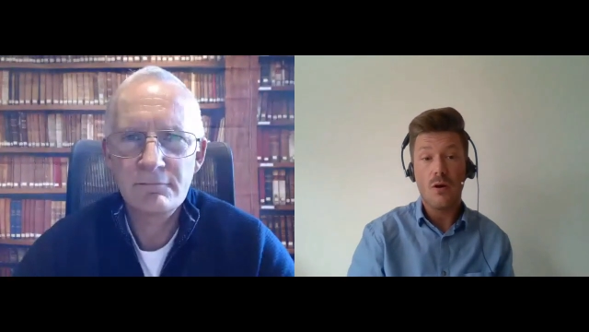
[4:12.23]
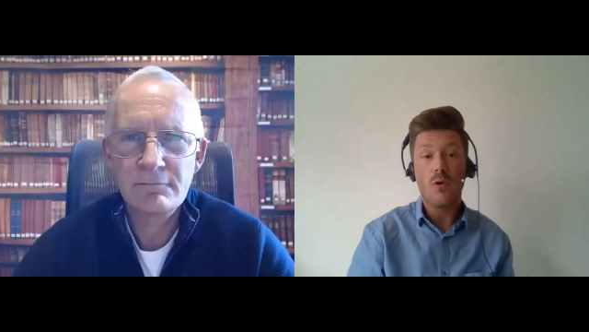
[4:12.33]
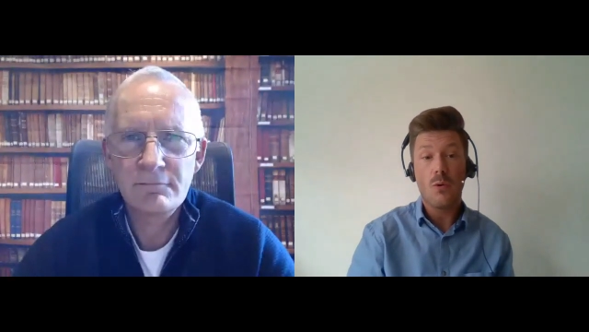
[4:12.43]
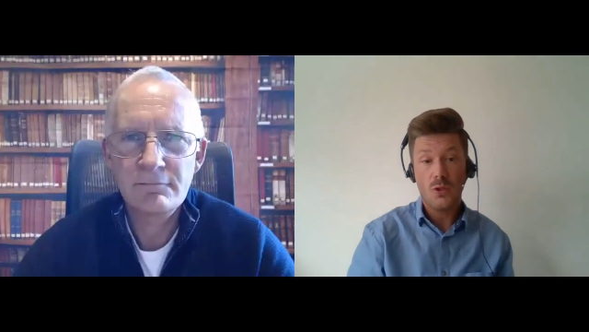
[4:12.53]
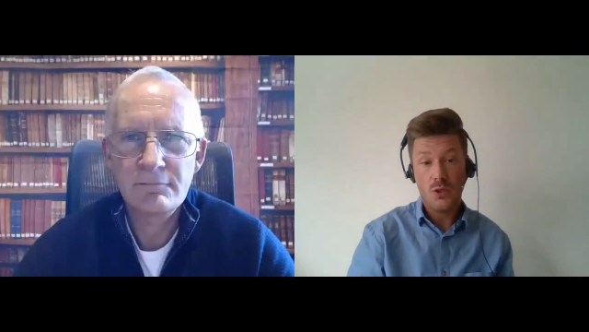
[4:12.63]

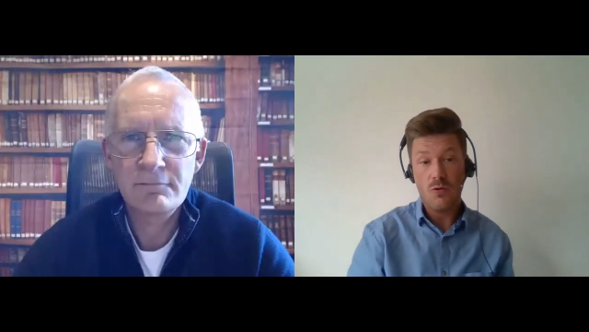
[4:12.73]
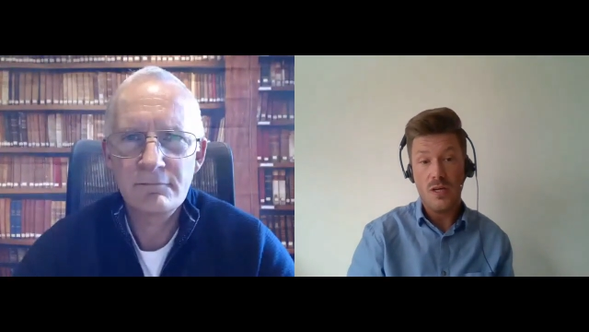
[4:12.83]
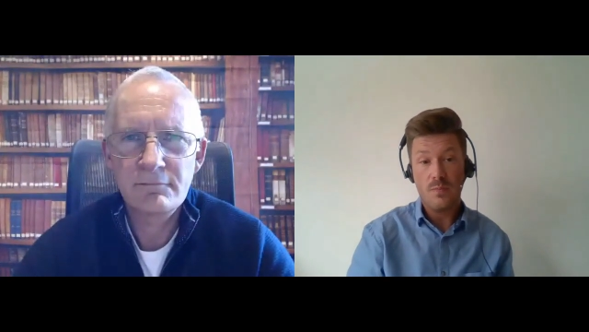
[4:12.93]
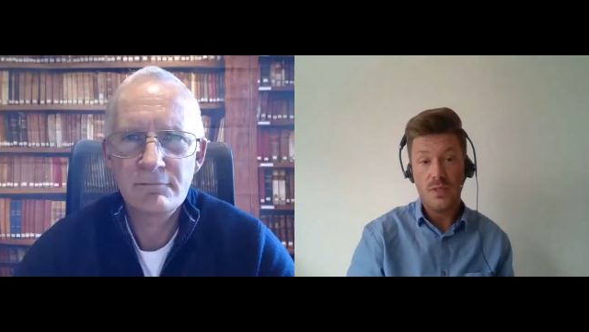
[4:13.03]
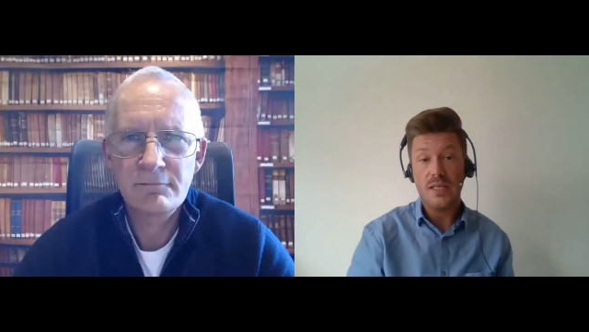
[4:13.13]
Speaker 1: road
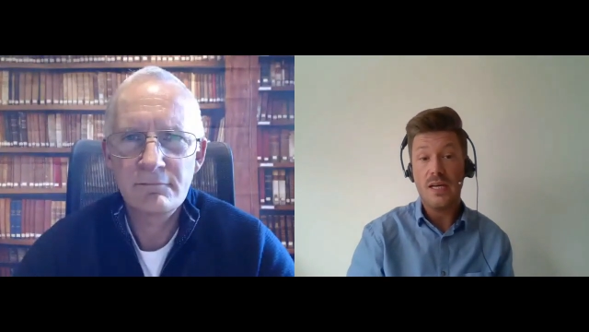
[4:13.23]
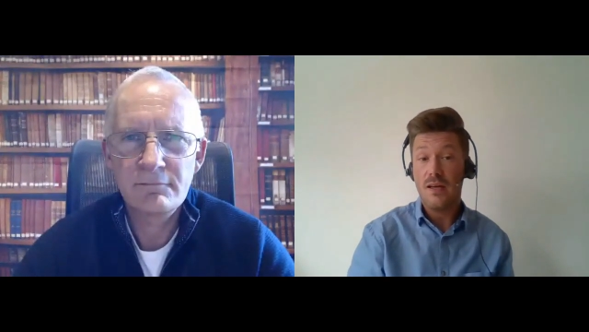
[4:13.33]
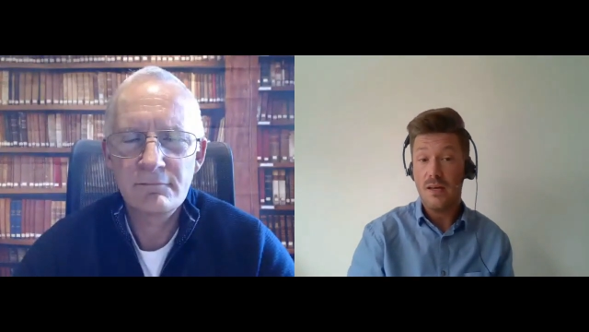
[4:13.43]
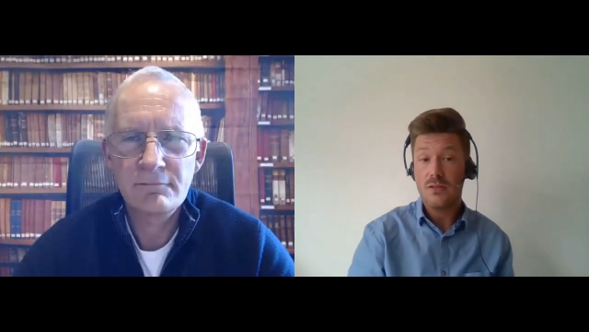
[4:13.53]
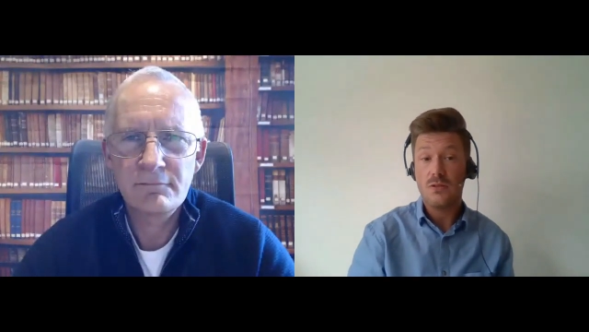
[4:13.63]
trip that I
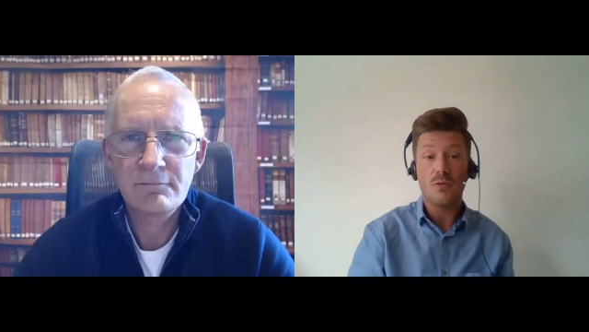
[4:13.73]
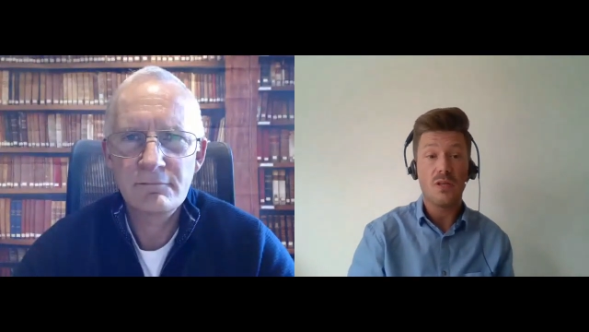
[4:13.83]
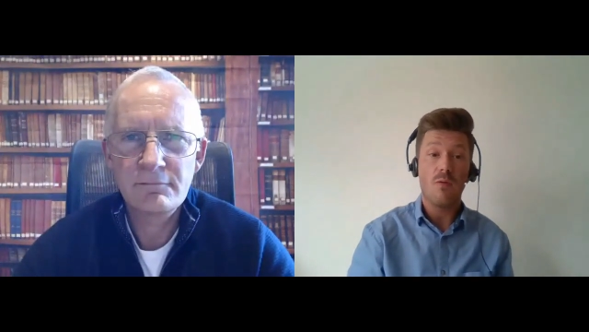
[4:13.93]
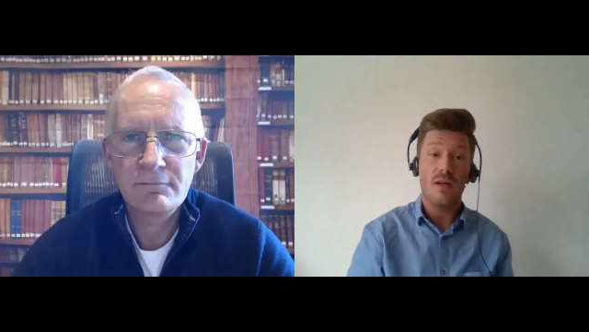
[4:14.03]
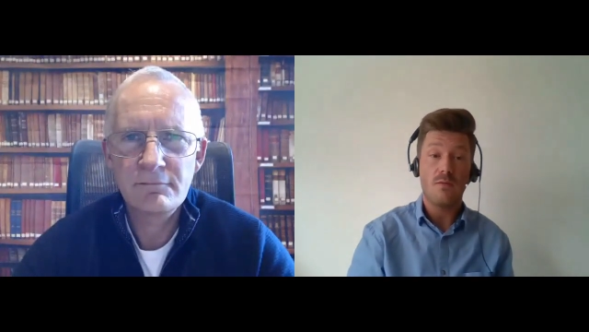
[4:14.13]
had during
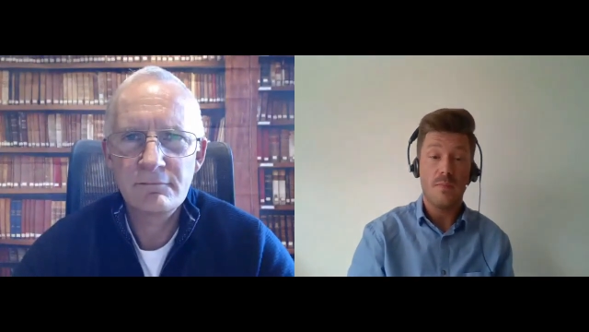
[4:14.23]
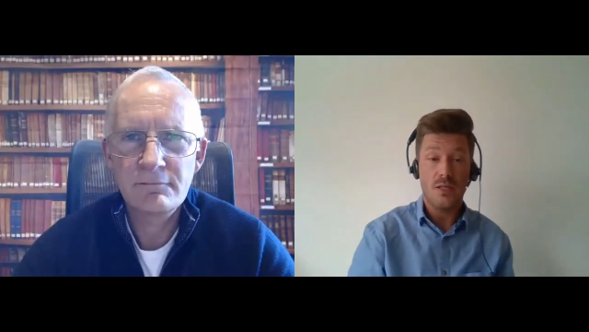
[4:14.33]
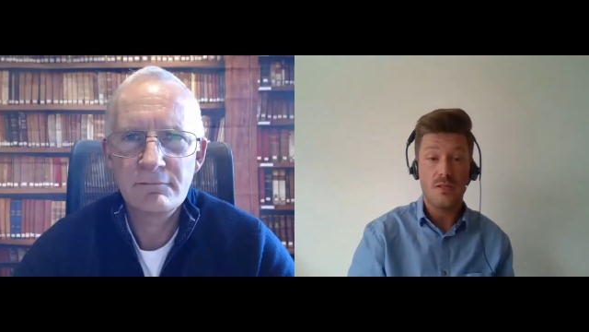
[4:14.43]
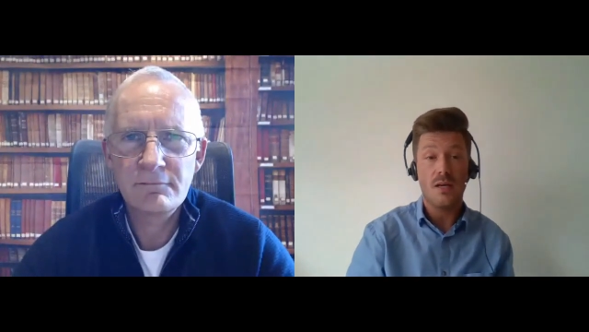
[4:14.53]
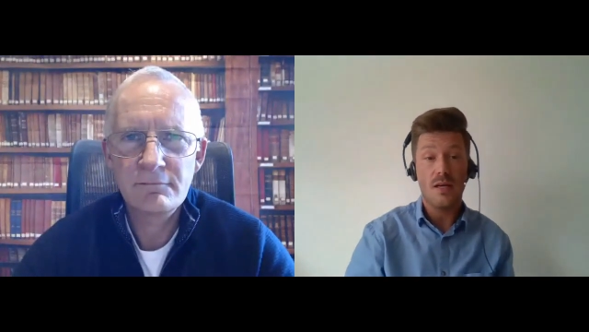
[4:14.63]
one of my
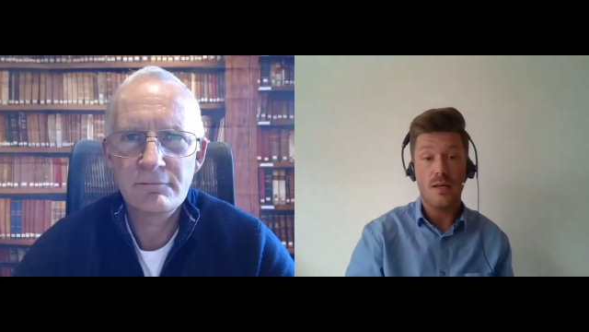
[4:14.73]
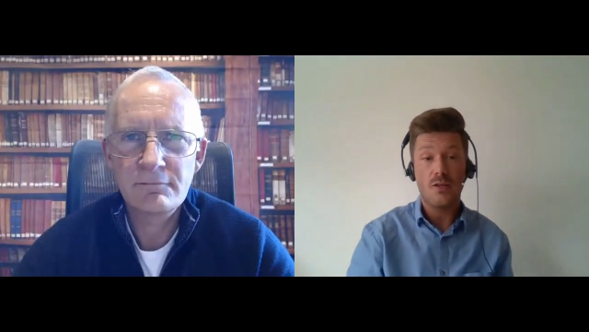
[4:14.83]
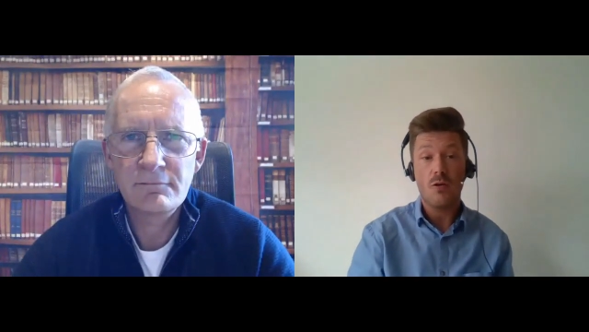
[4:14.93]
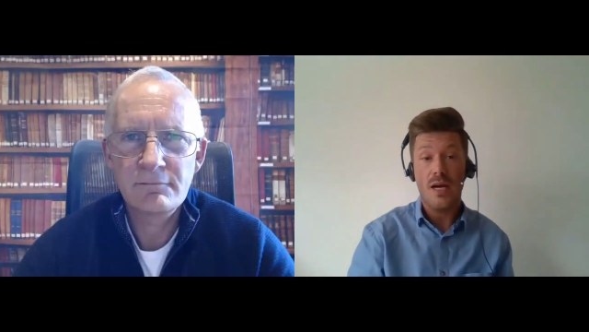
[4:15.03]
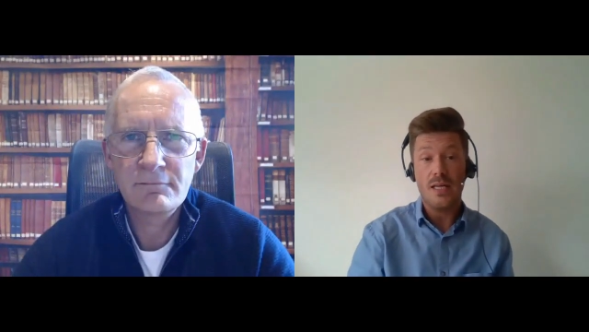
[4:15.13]

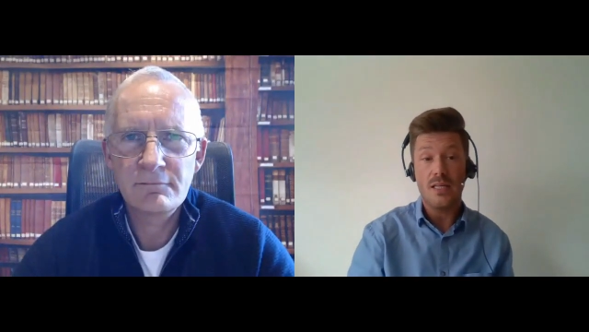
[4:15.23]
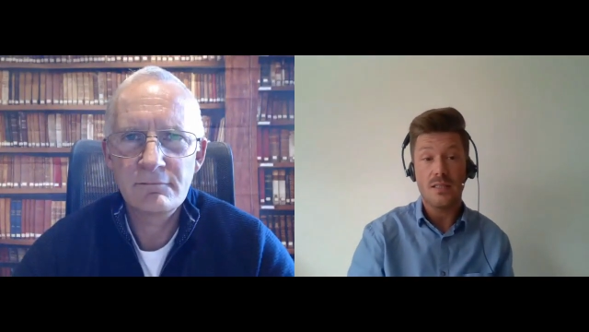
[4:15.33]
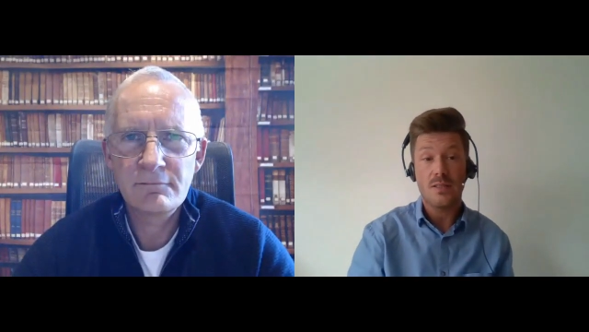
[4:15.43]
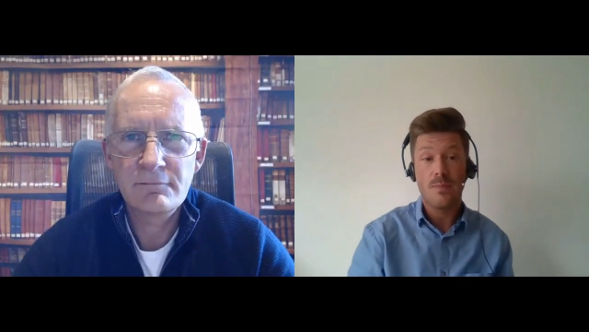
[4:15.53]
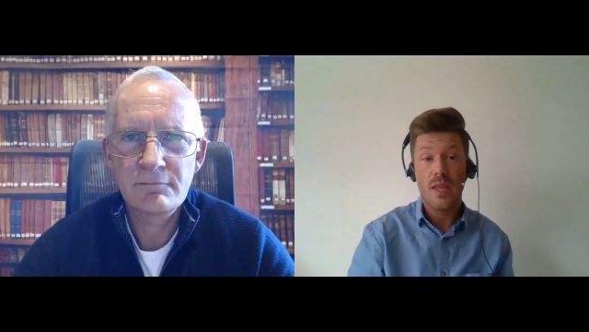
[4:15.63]

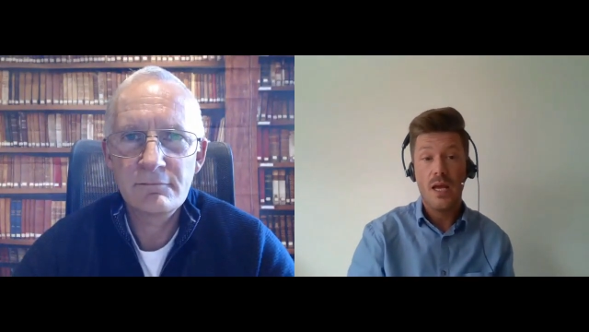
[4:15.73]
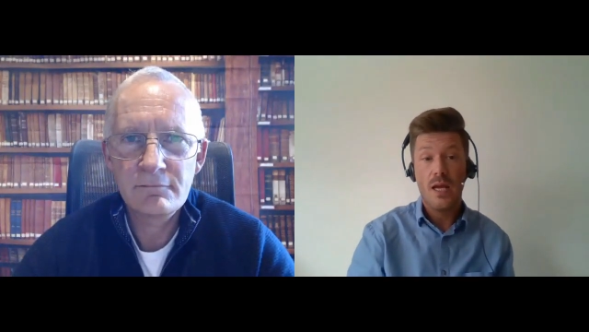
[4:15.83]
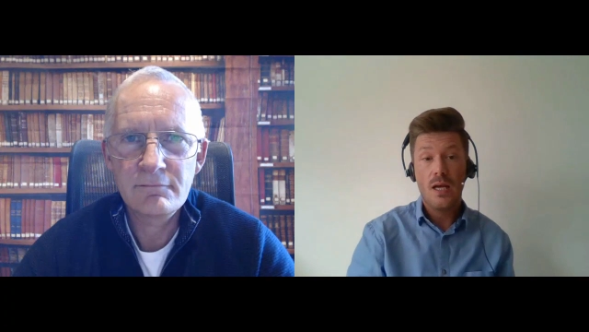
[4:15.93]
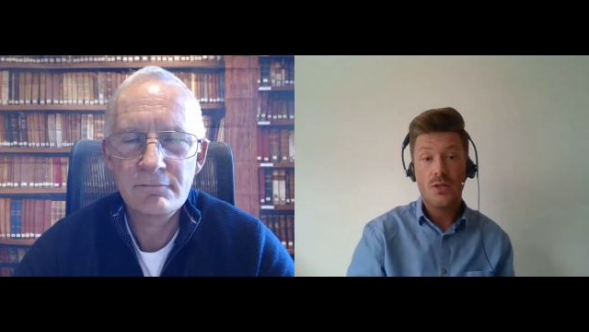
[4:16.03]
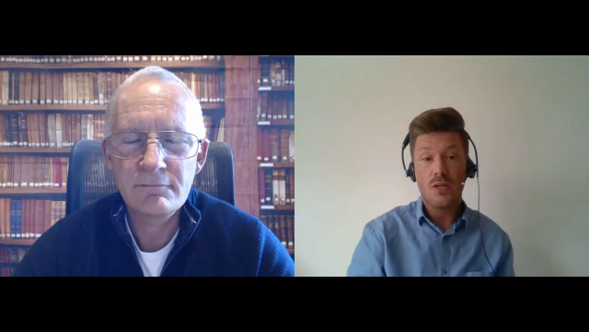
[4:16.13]
trainings.
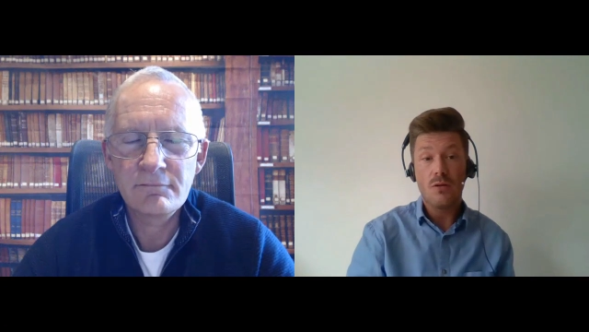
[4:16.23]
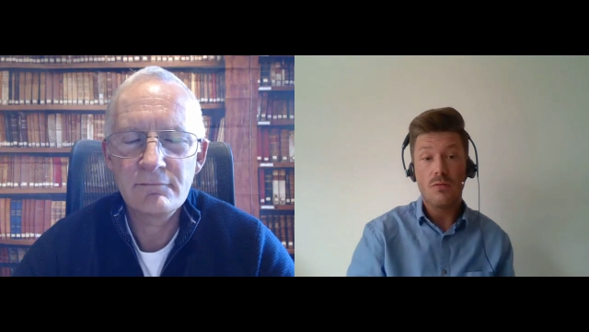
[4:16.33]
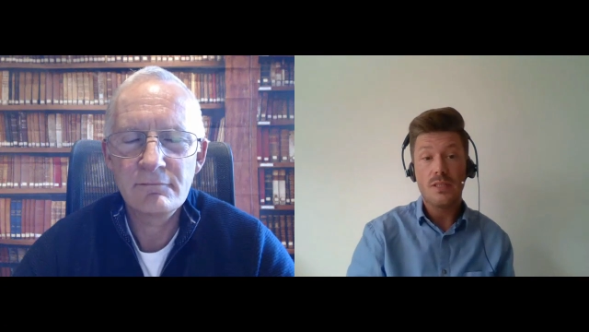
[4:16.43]
Mm-hmm. So